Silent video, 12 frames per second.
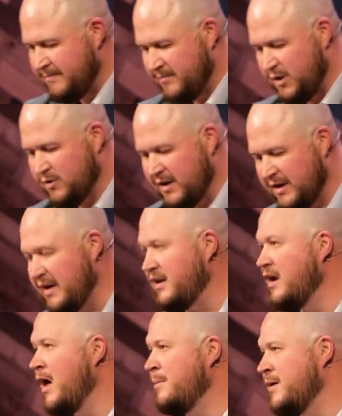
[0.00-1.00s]
You can get
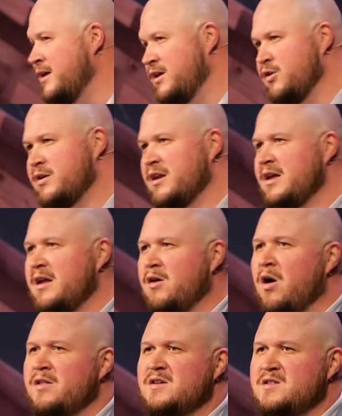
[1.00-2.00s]
numbing. You can get
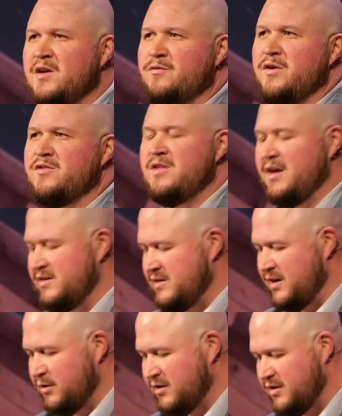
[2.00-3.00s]
all these different things
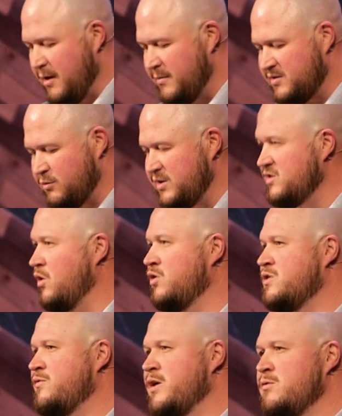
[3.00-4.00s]
that come as a
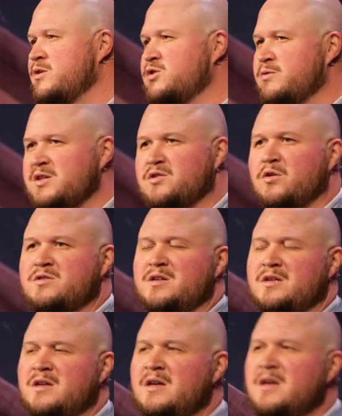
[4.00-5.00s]
result of it, which result
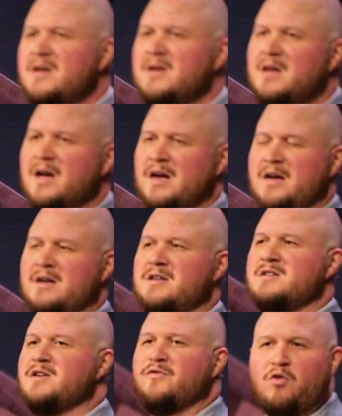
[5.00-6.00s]
in uh,
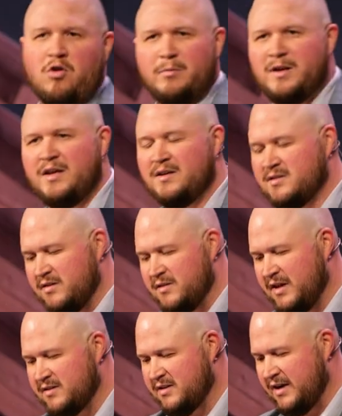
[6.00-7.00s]
deformities and
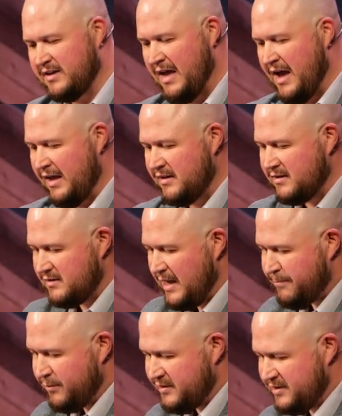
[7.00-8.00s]
things like that.
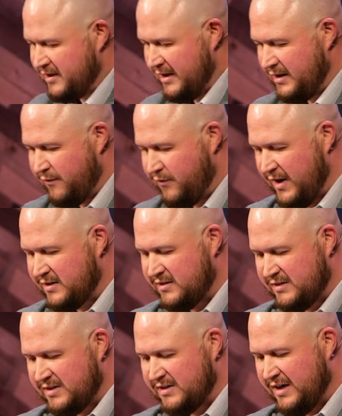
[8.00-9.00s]
Leprosy, it affects
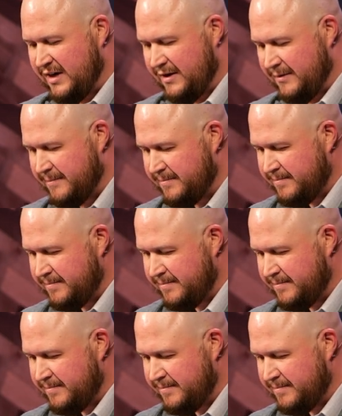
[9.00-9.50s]
the skin.